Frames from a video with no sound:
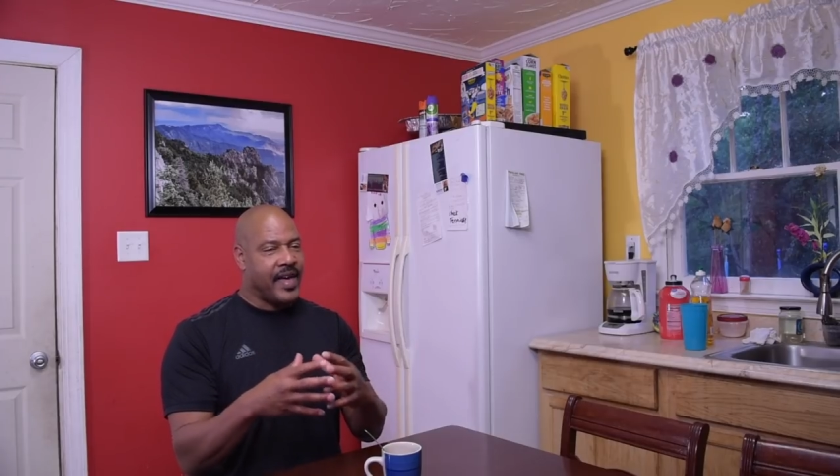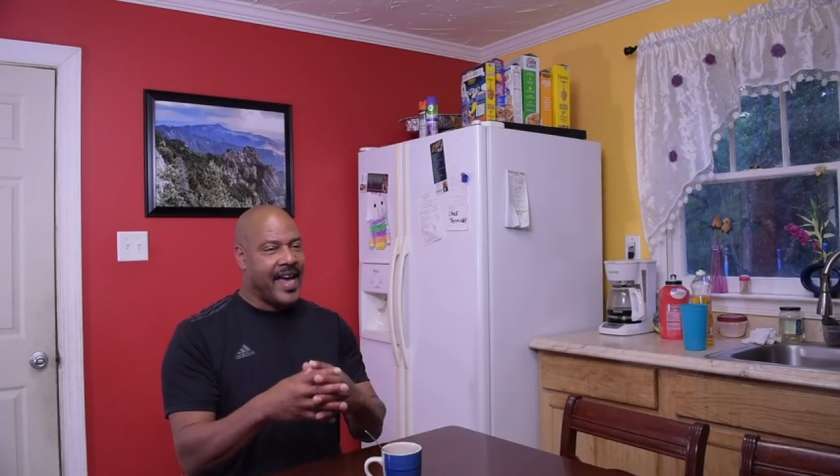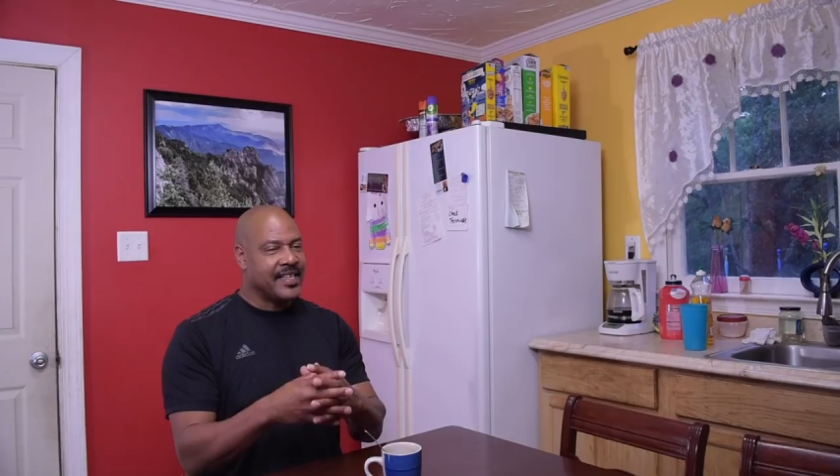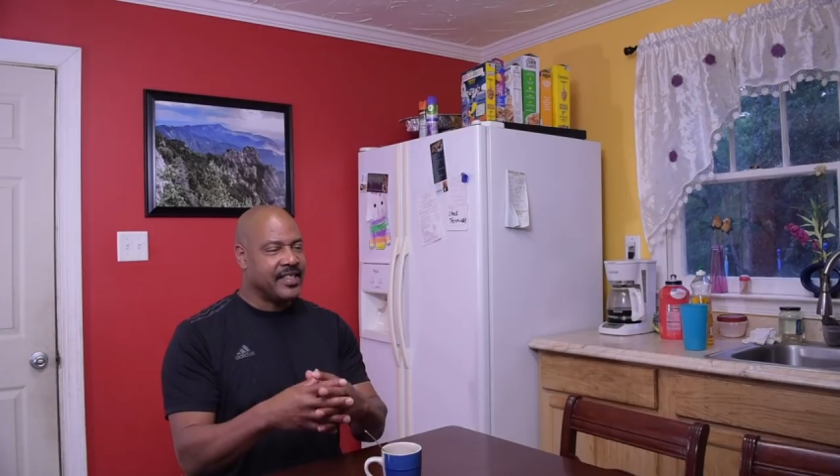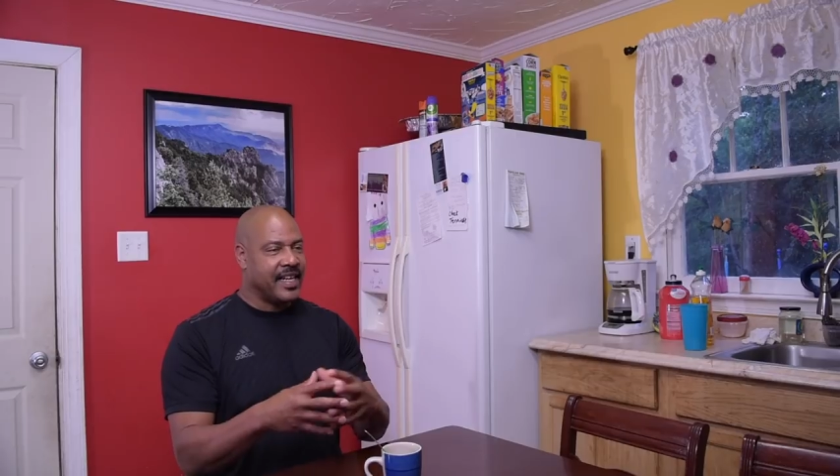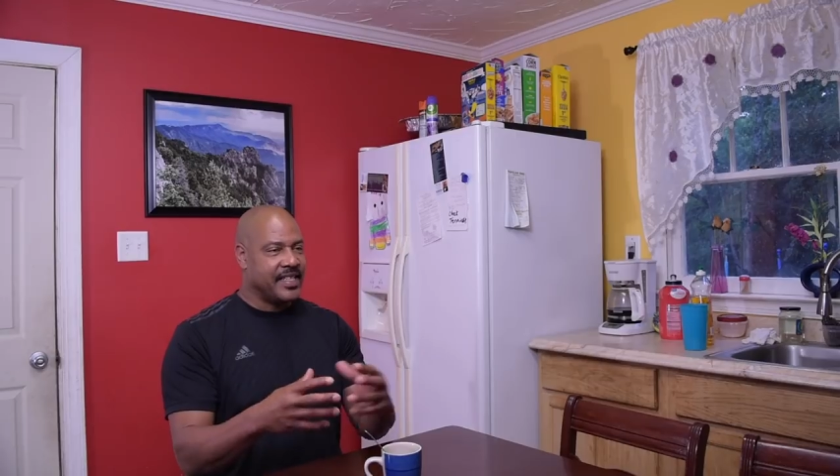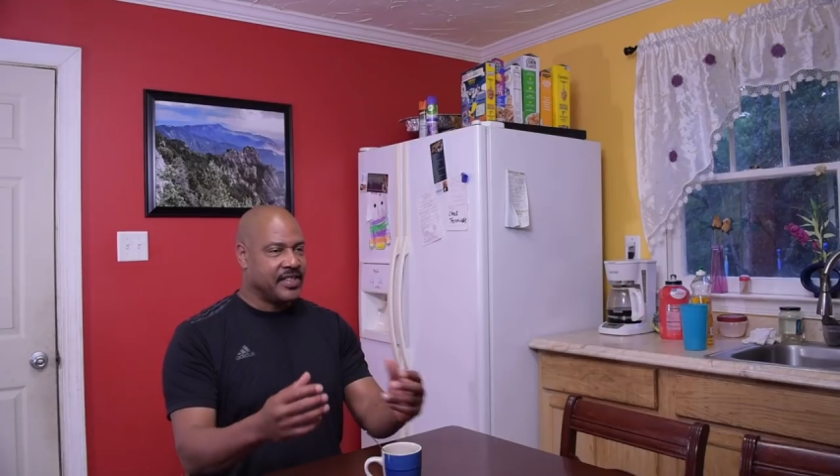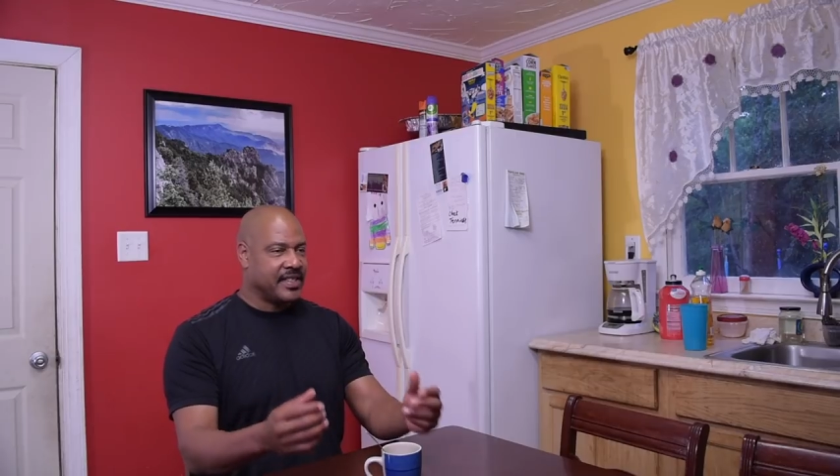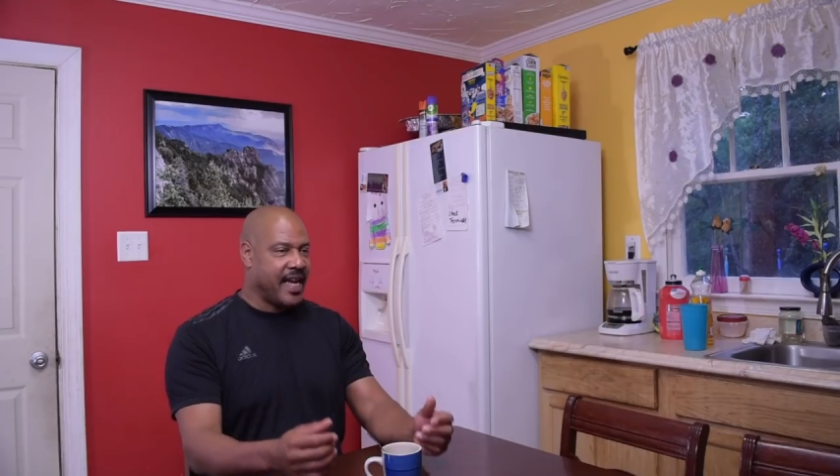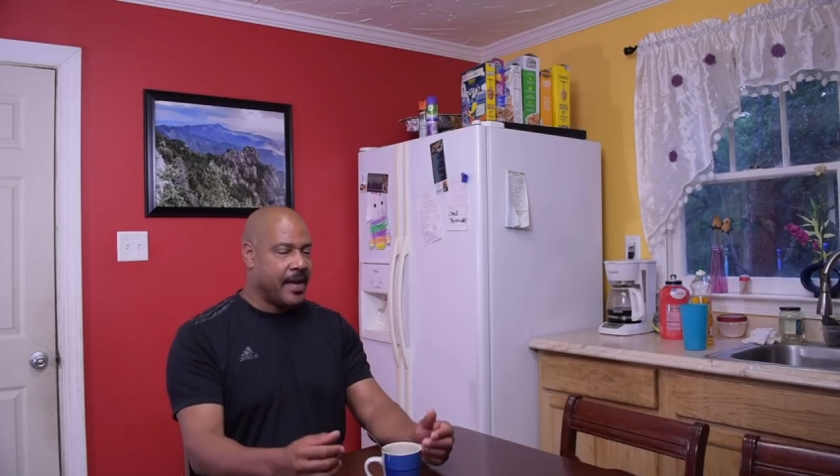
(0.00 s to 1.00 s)

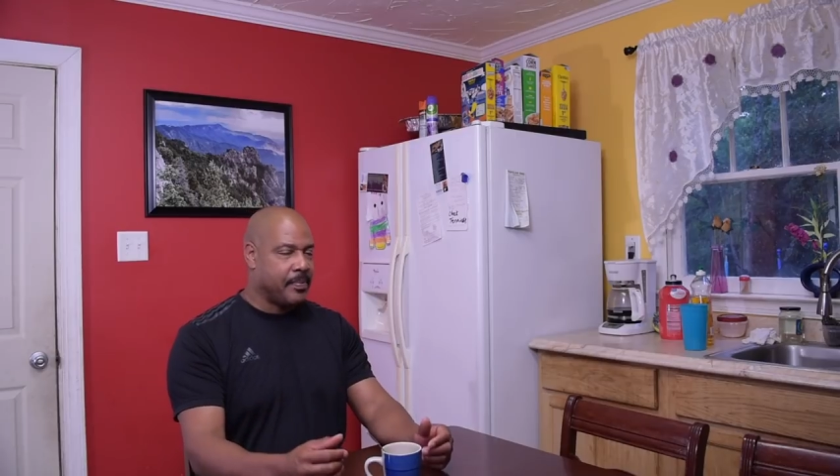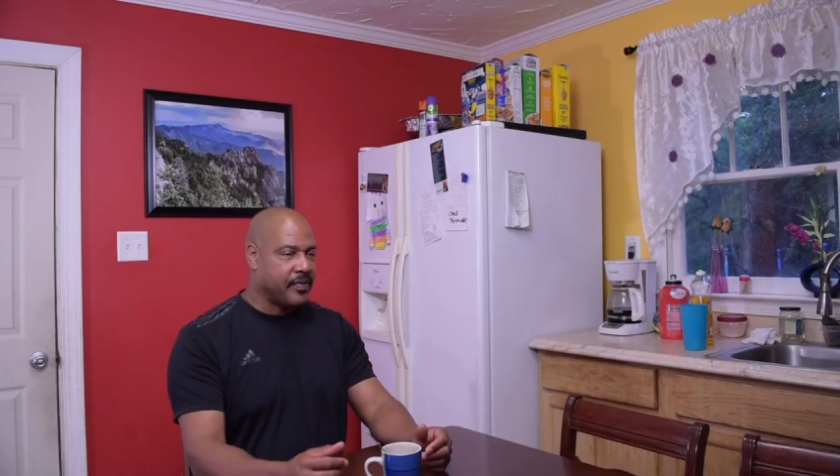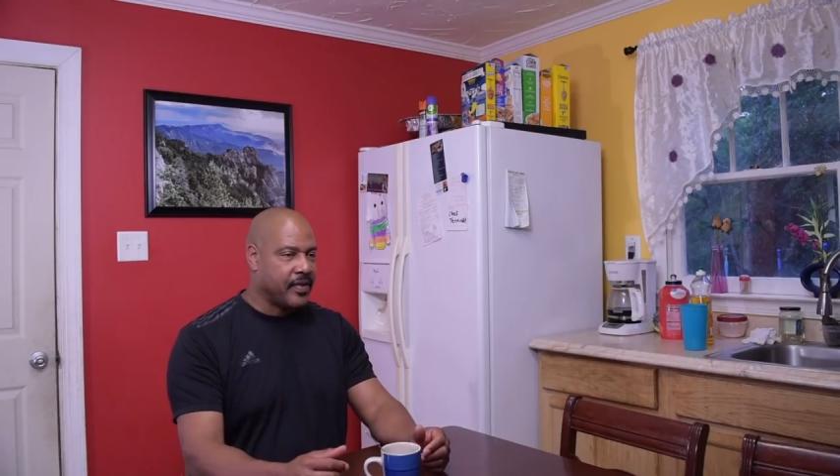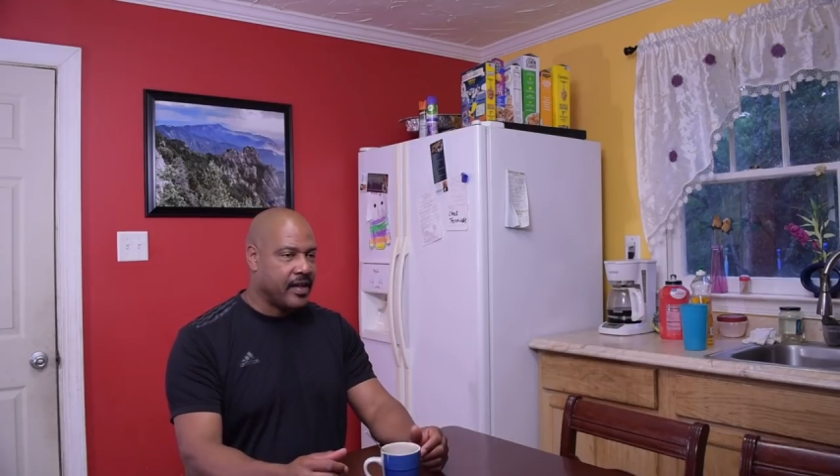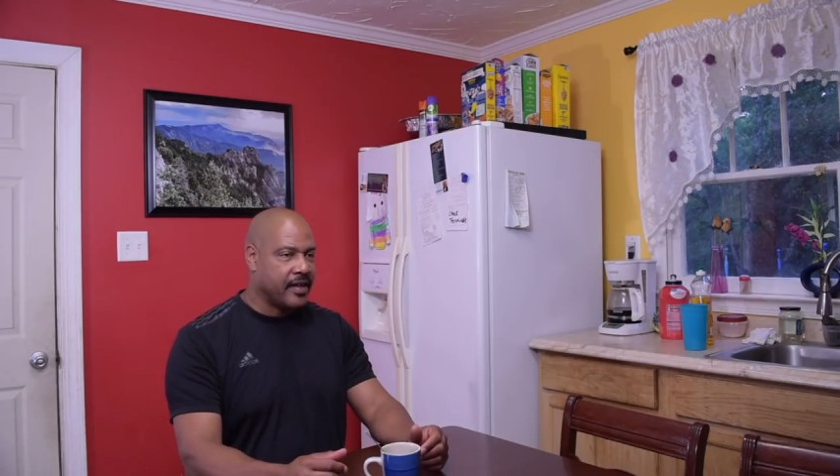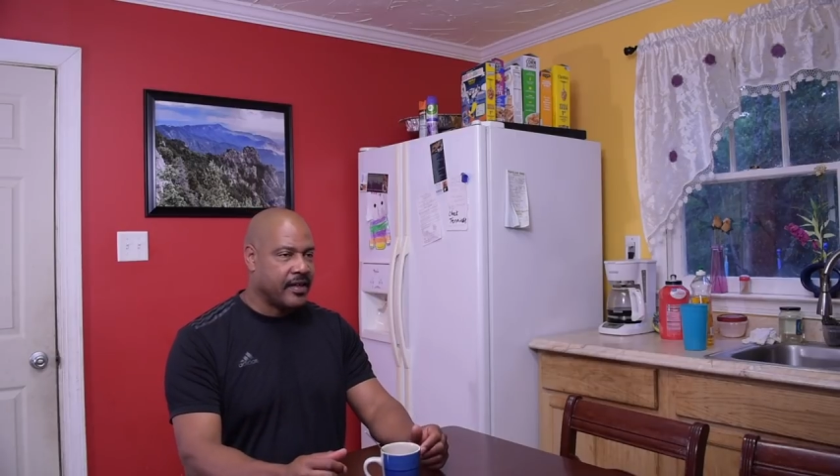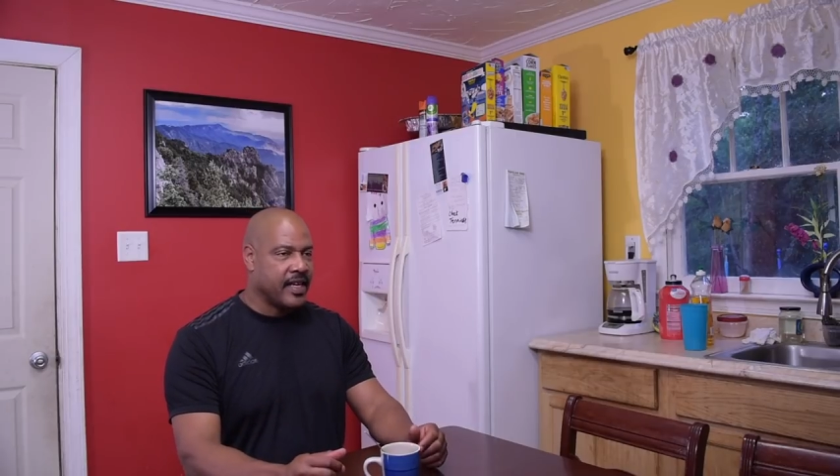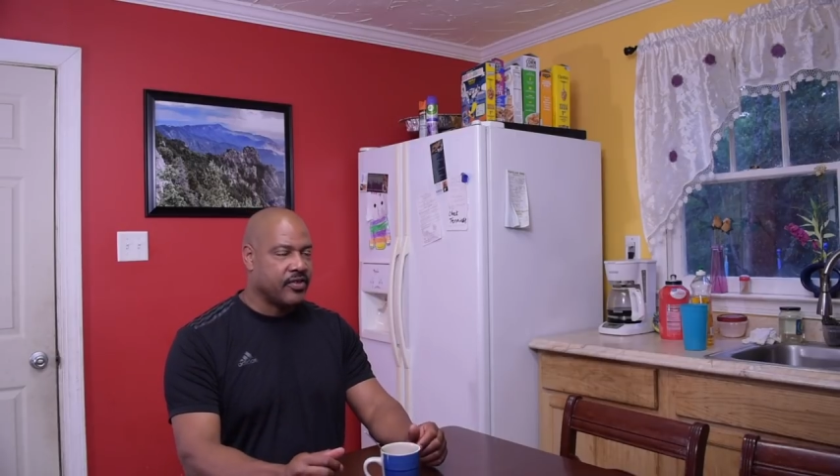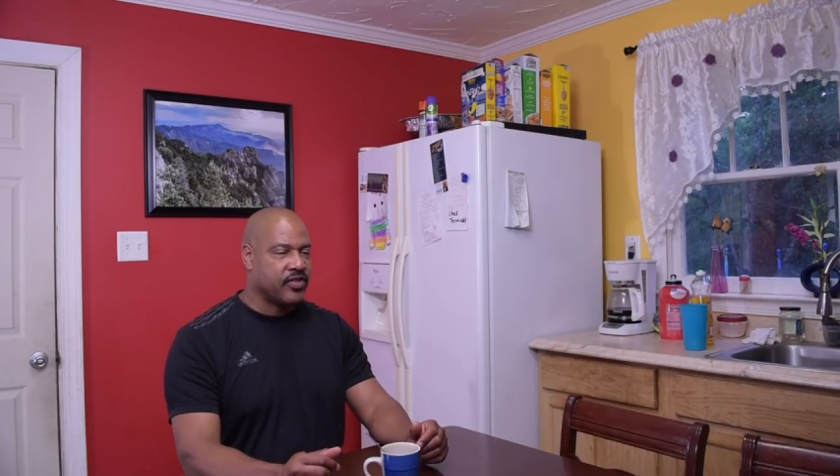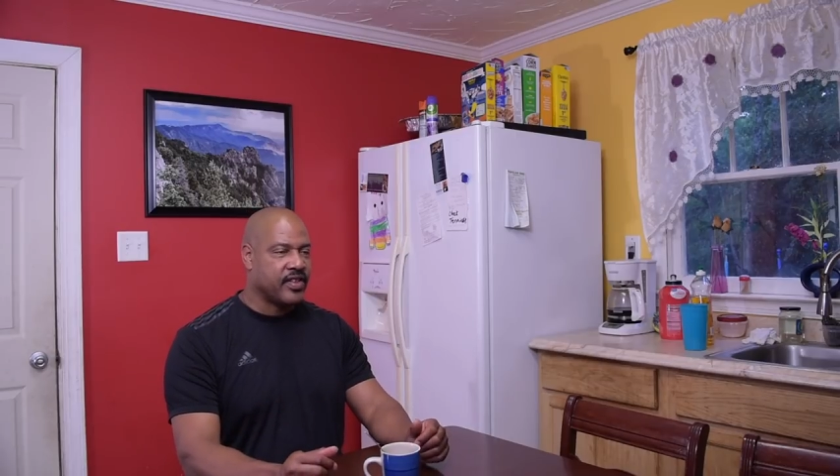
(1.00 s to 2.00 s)
isolation type of
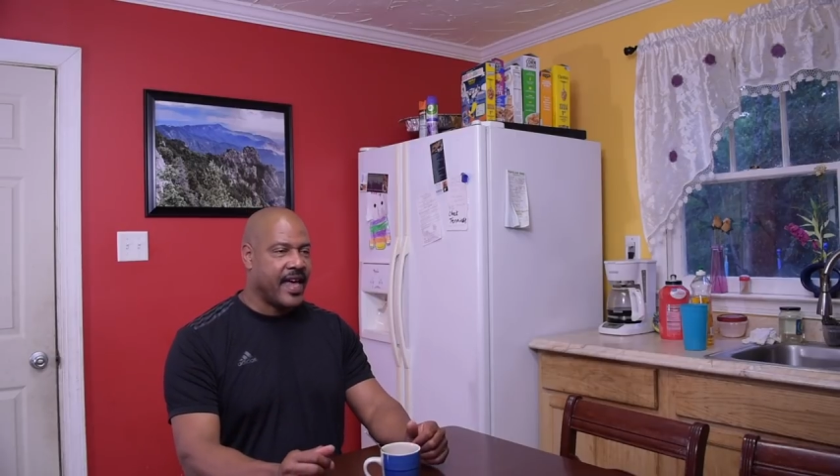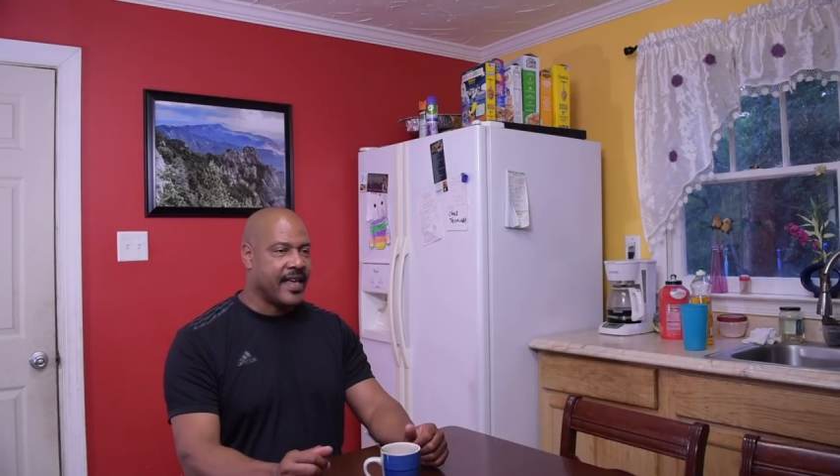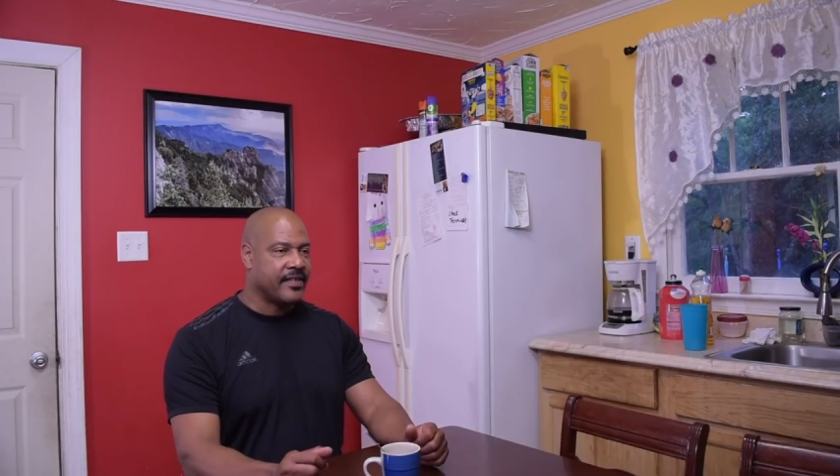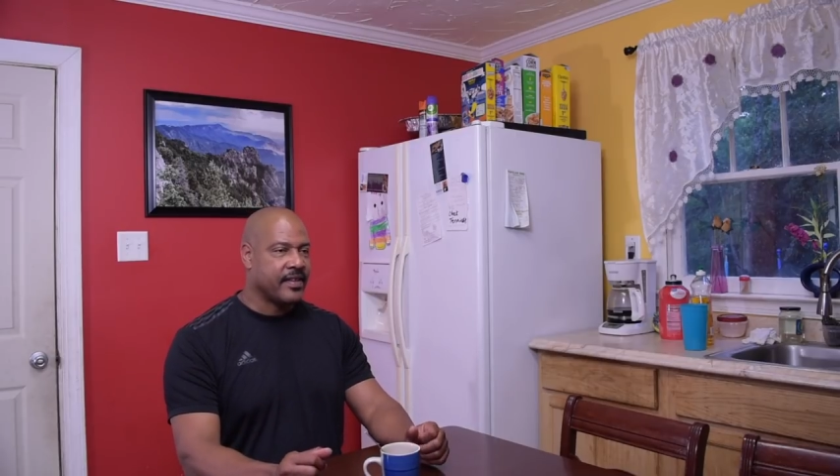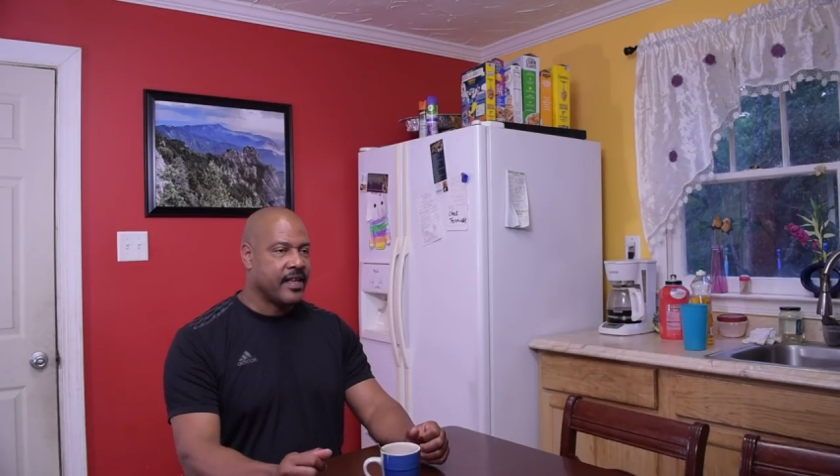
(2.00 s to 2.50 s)
exercise.